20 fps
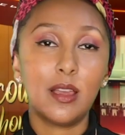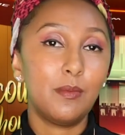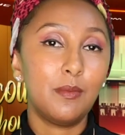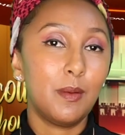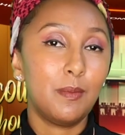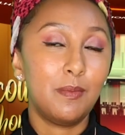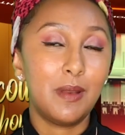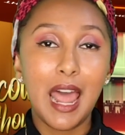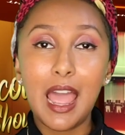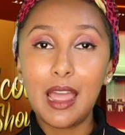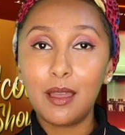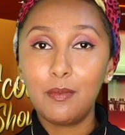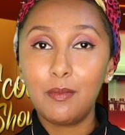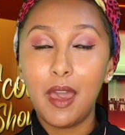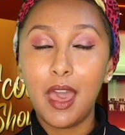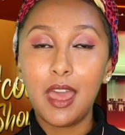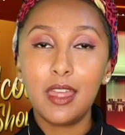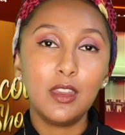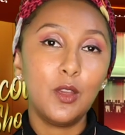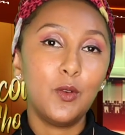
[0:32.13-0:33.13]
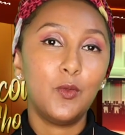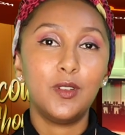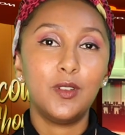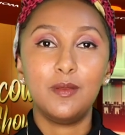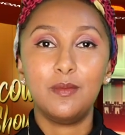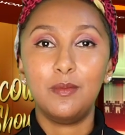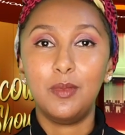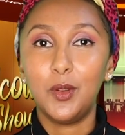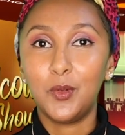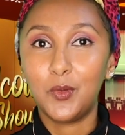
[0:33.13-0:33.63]
I'm a black man. It
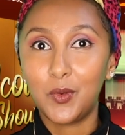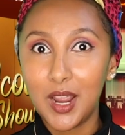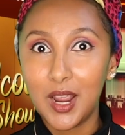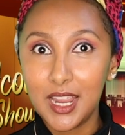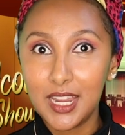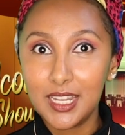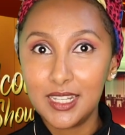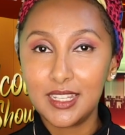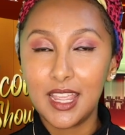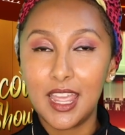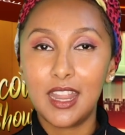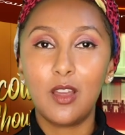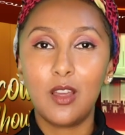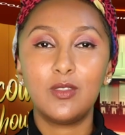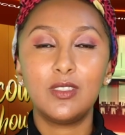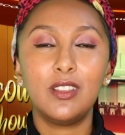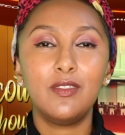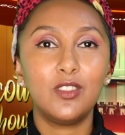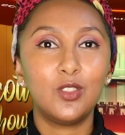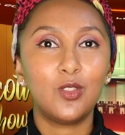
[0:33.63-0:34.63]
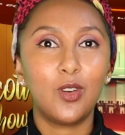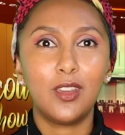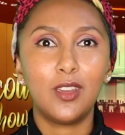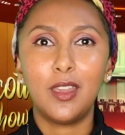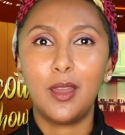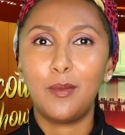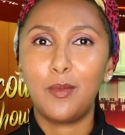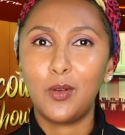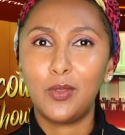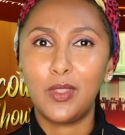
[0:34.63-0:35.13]
wouldn't be right. And I was even
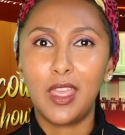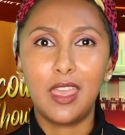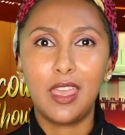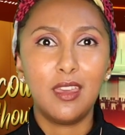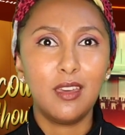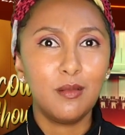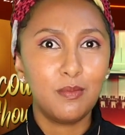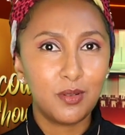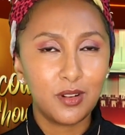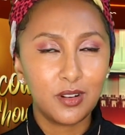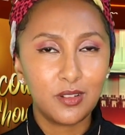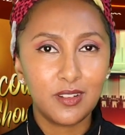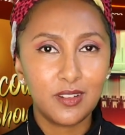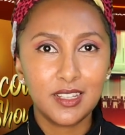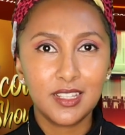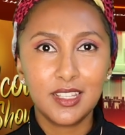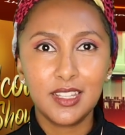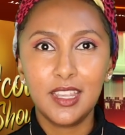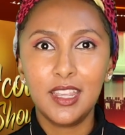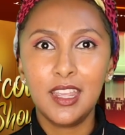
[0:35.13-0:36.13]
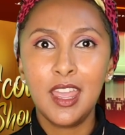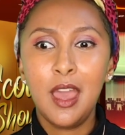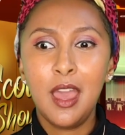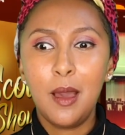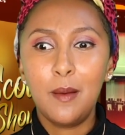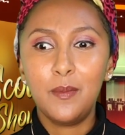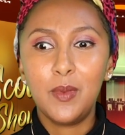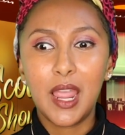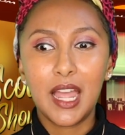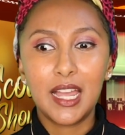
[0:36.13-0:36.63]
talking about the hypocrisy
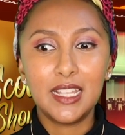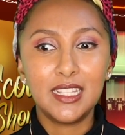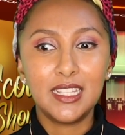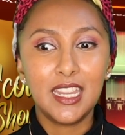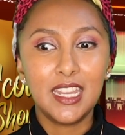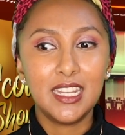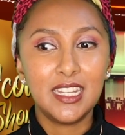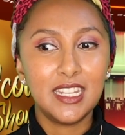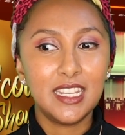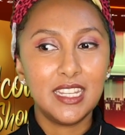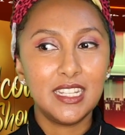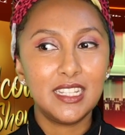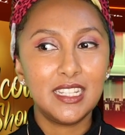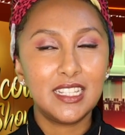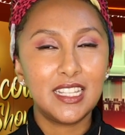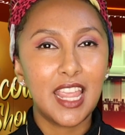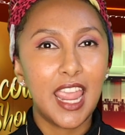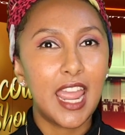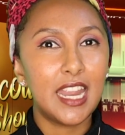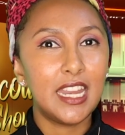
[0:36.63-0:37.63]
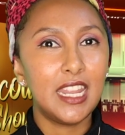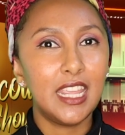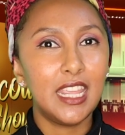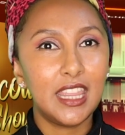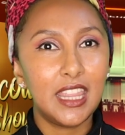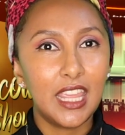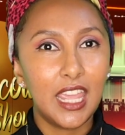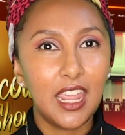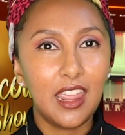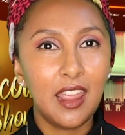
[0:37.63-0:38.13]
because he didn't say
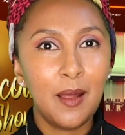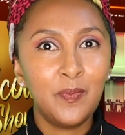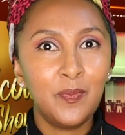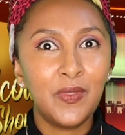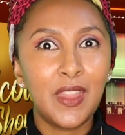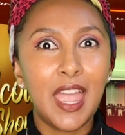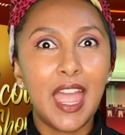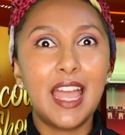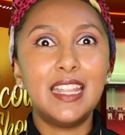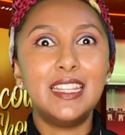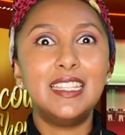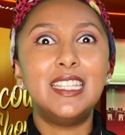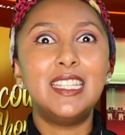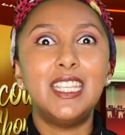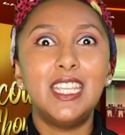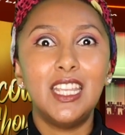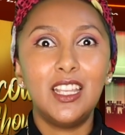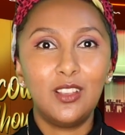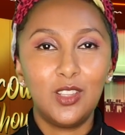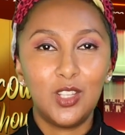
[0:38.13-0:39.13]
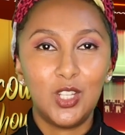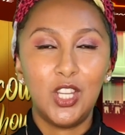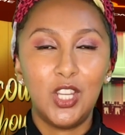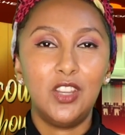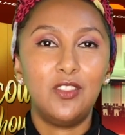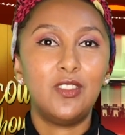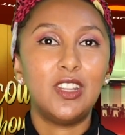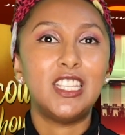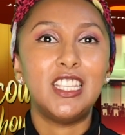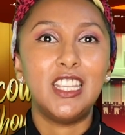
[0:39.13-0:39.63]
anything until
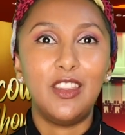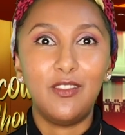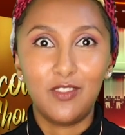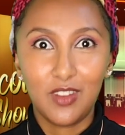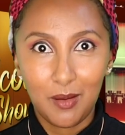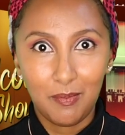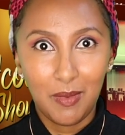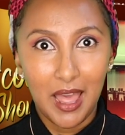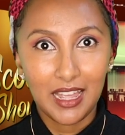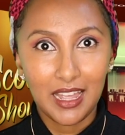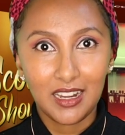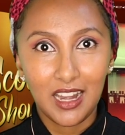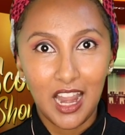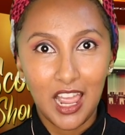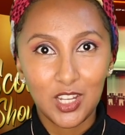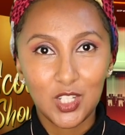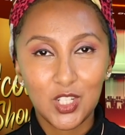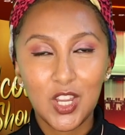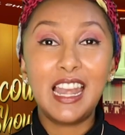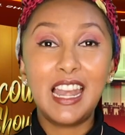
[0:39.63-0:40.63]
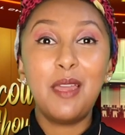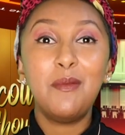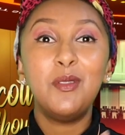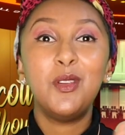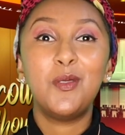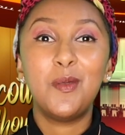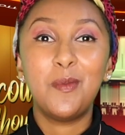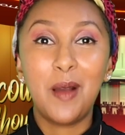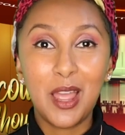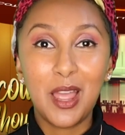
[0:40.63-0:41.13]
she received a backlash. Let
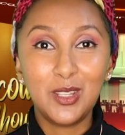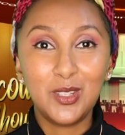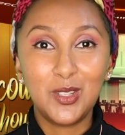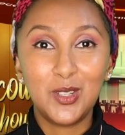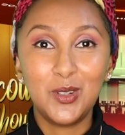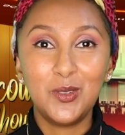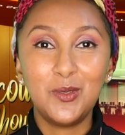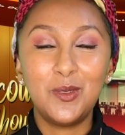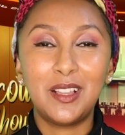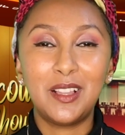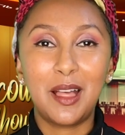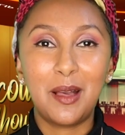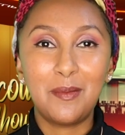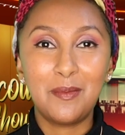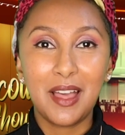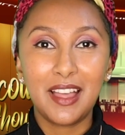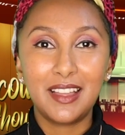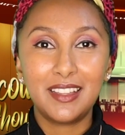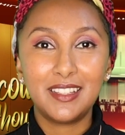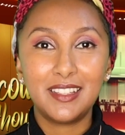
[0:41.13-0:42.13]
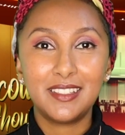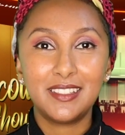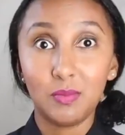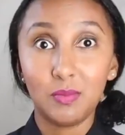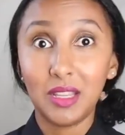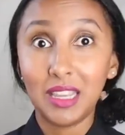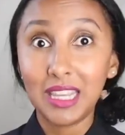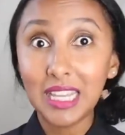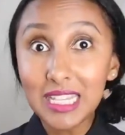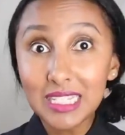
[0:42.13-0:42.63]
me remind you, we'll come back.
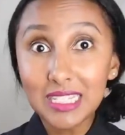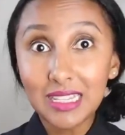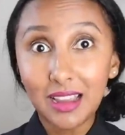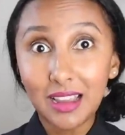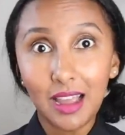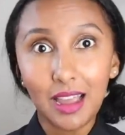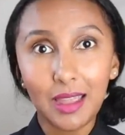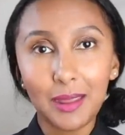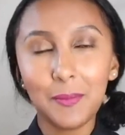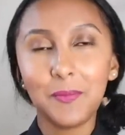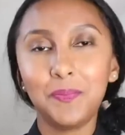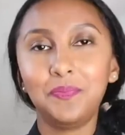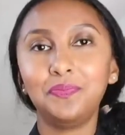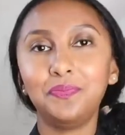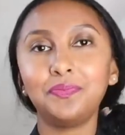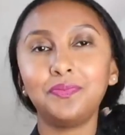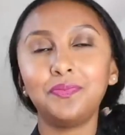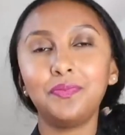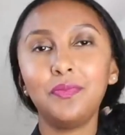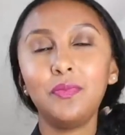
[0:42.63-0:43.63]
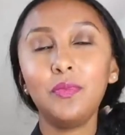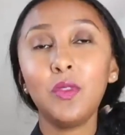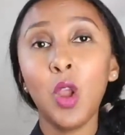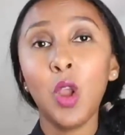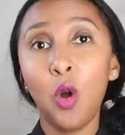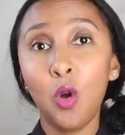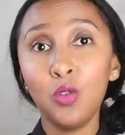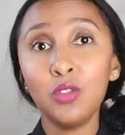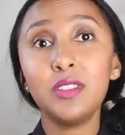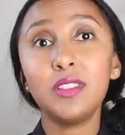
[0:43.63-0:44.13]
But this guy
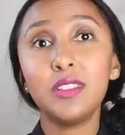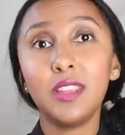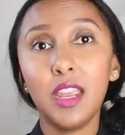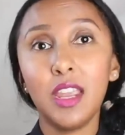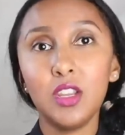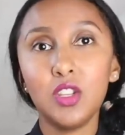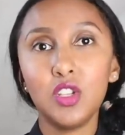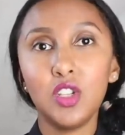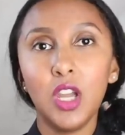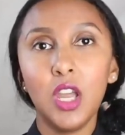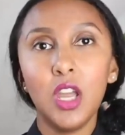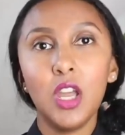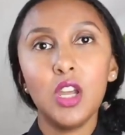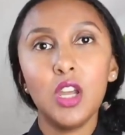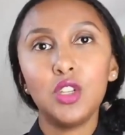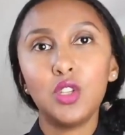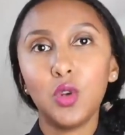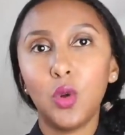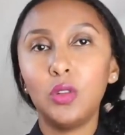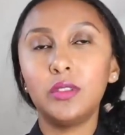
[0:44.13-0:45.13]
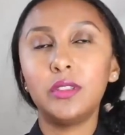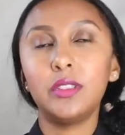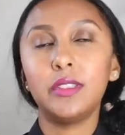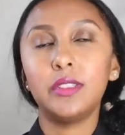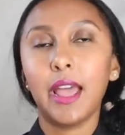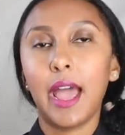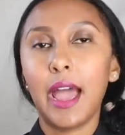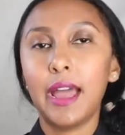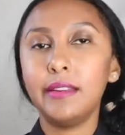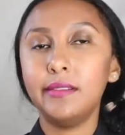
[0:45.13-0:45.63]
on stage told
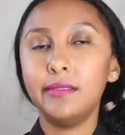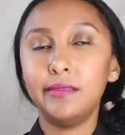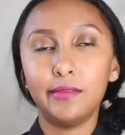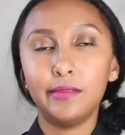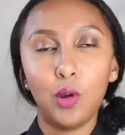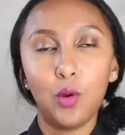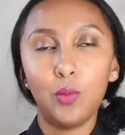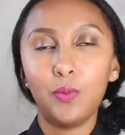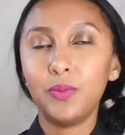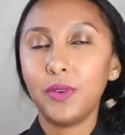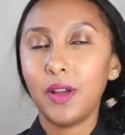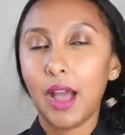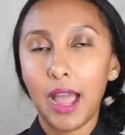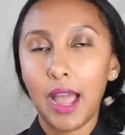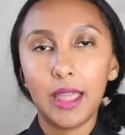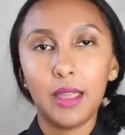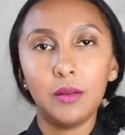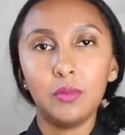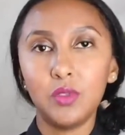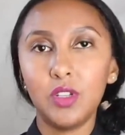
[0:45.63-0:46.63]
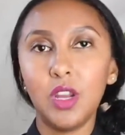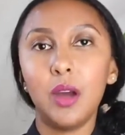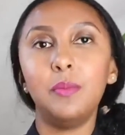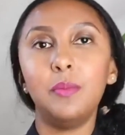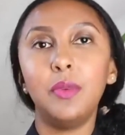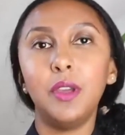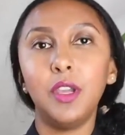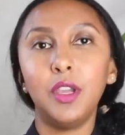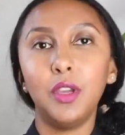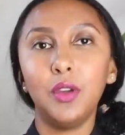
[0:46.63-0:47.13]
her that nope i am
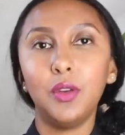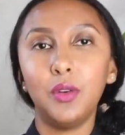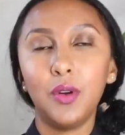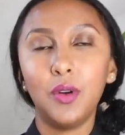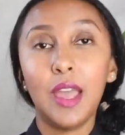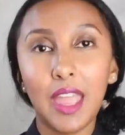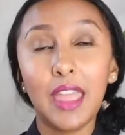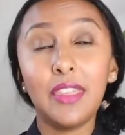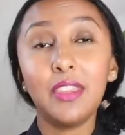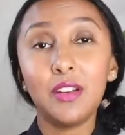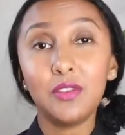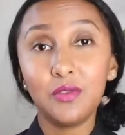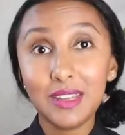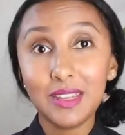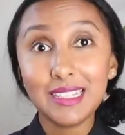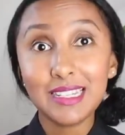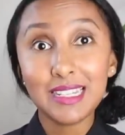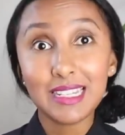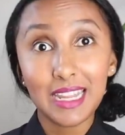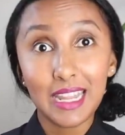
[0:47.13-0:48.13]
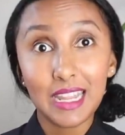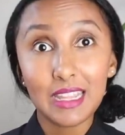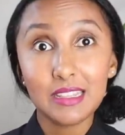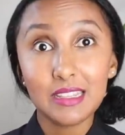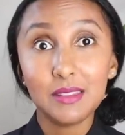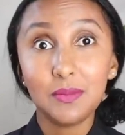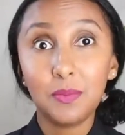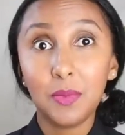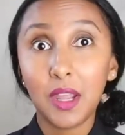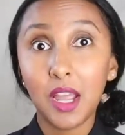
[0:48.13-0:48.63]
dumping you and the reason
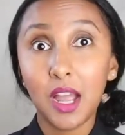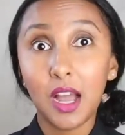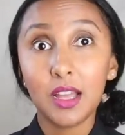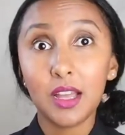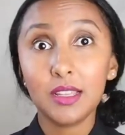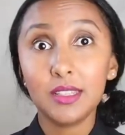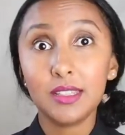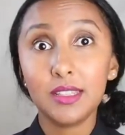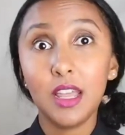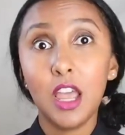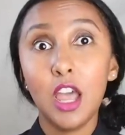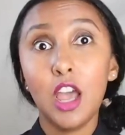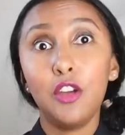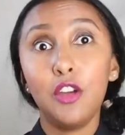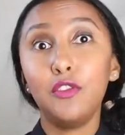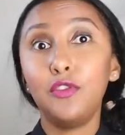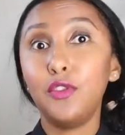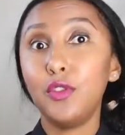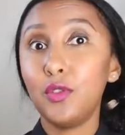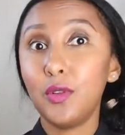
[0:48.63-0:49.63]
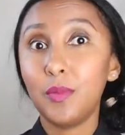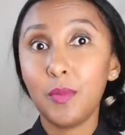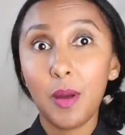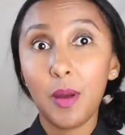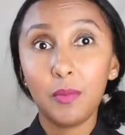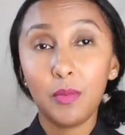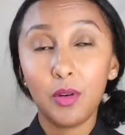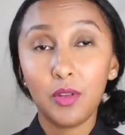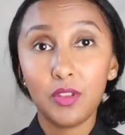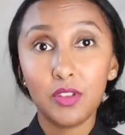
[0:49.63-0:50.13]
is because if you
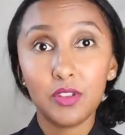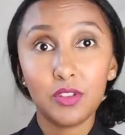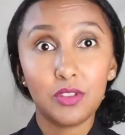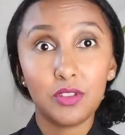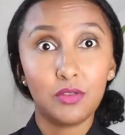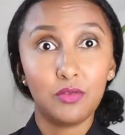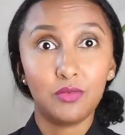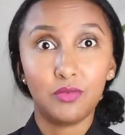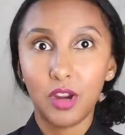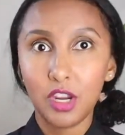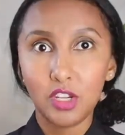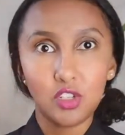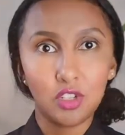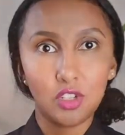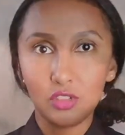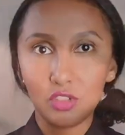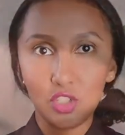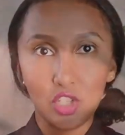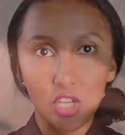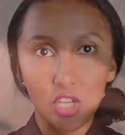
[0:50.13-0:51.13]
remember this rachel